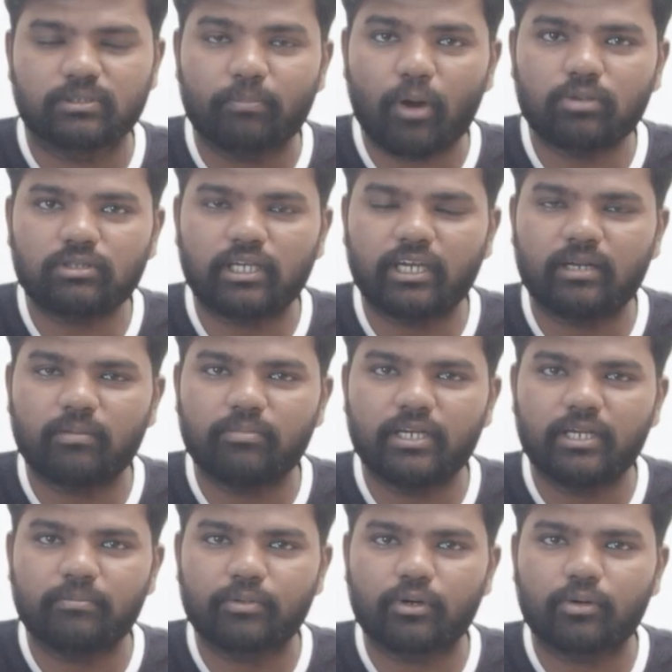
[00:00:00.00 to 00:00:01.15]
So both ATEM
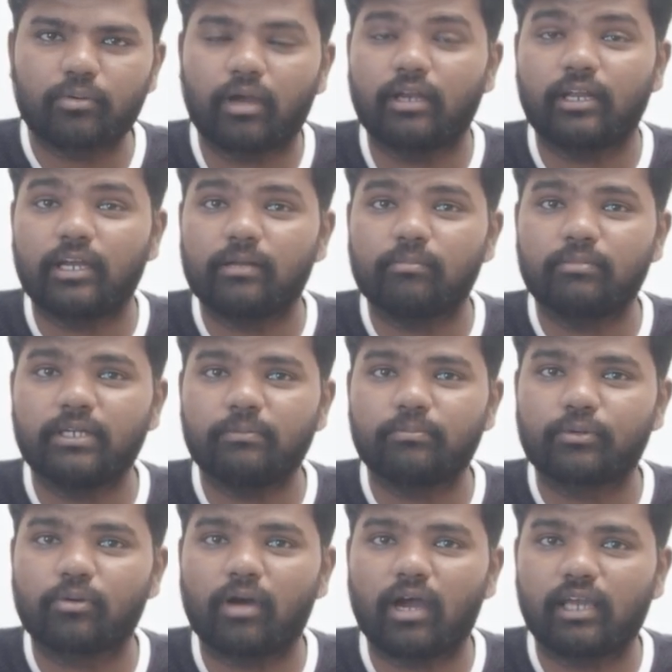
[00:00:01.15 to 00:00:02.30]
Mini Pro and ATEM Mini
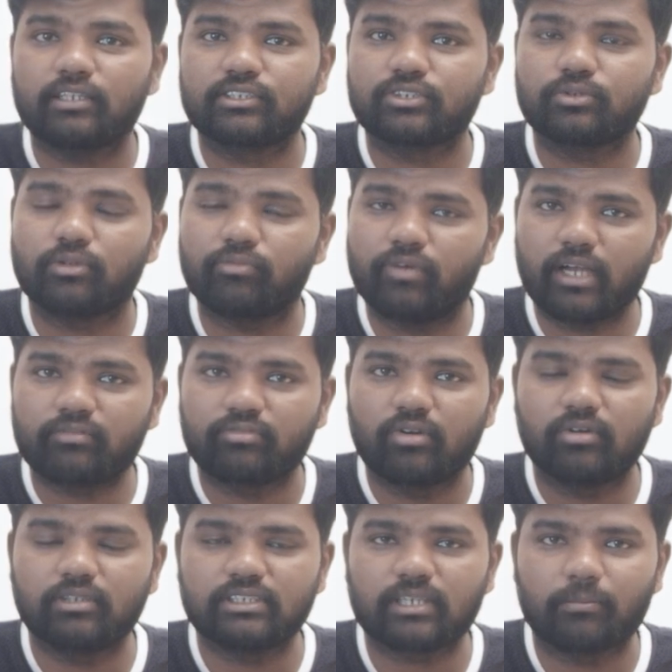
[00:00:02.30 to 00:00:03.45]
Pro ISO, the
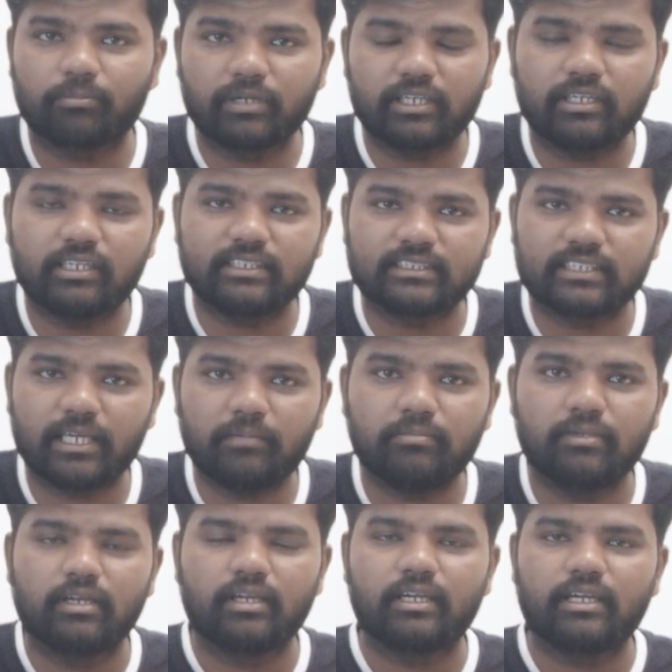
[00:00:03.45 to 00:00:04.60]
workflow is completely
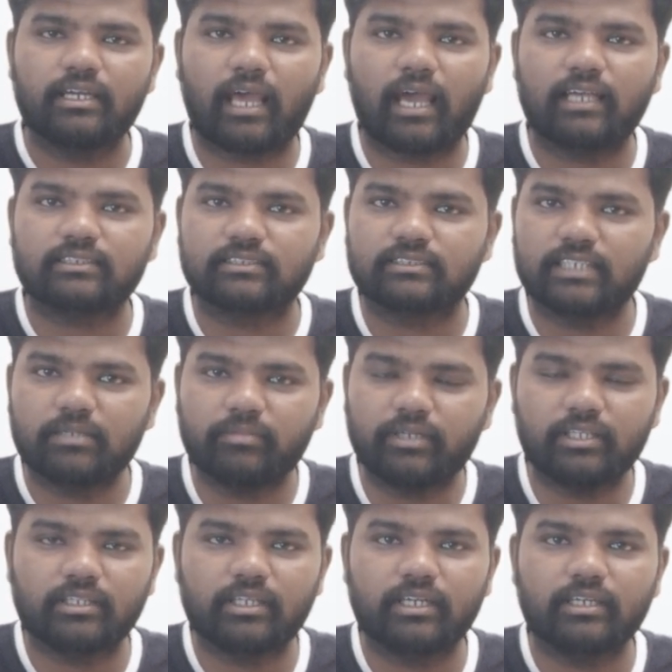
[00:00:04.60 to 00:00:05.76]
same. It has the same
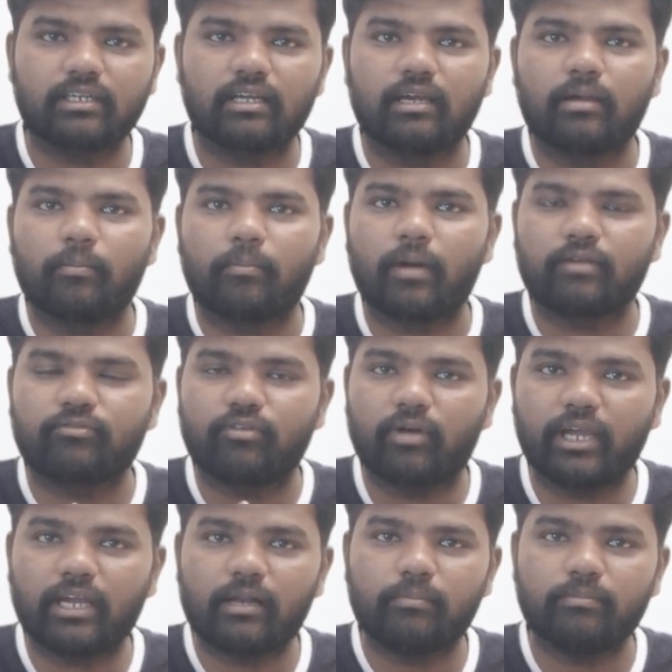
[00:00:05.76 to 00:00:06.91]
ethernet, but for
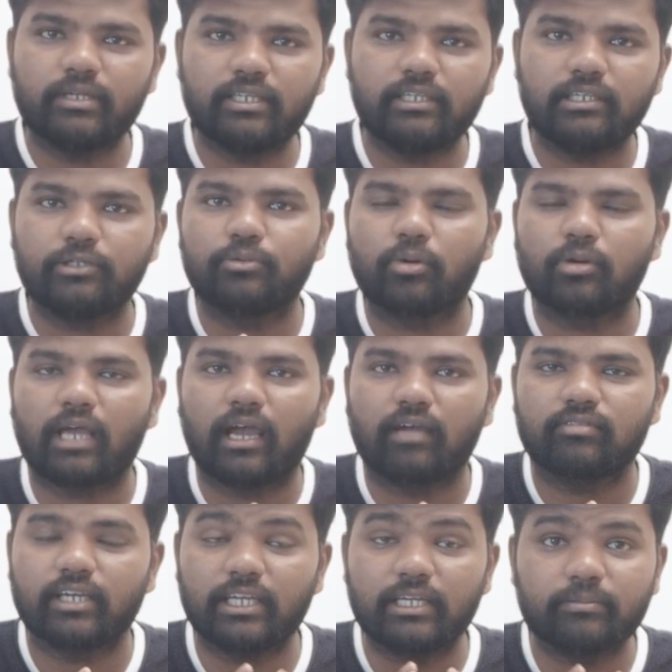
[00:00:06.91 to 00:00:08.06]
ATEM Mini, you don't have
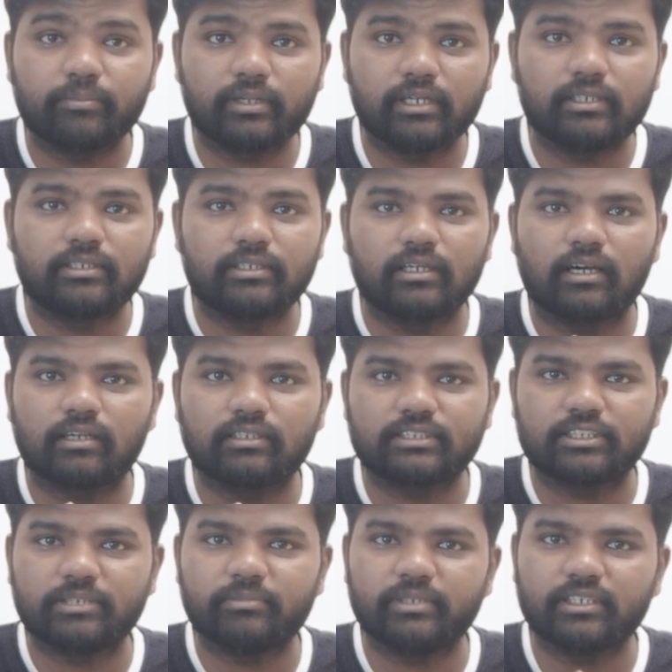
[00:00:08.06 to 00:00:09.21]
the inbuilt
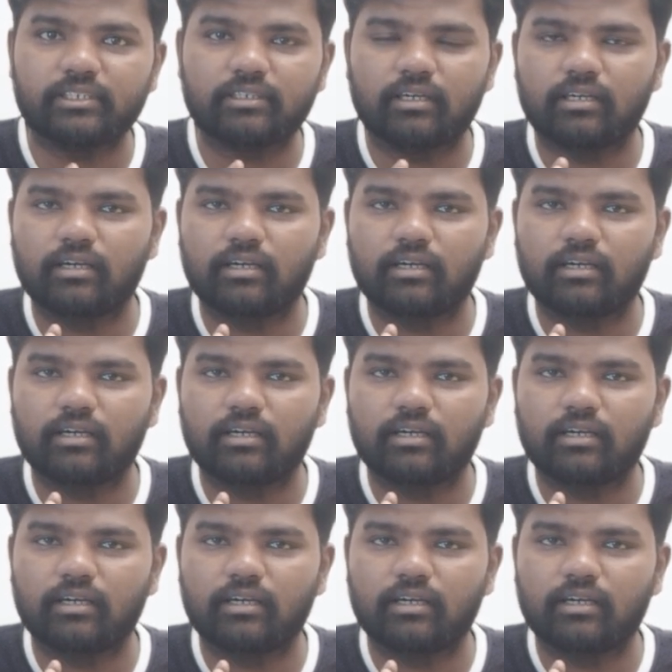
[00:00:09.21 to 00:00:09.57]
streaming